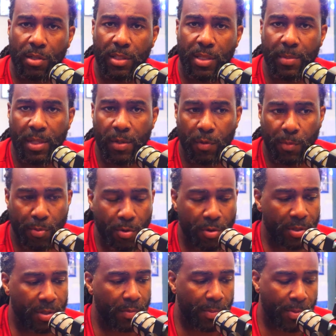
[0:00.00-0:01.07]
to some of the
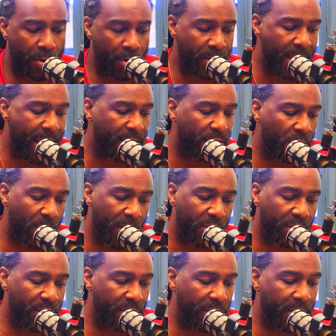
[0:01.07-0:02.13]
reporters, and reporters ask
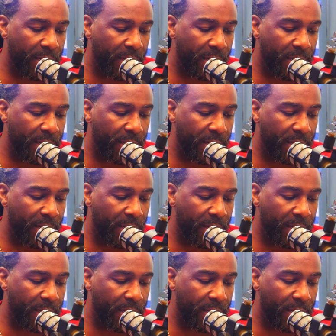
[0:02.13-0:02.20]
questions.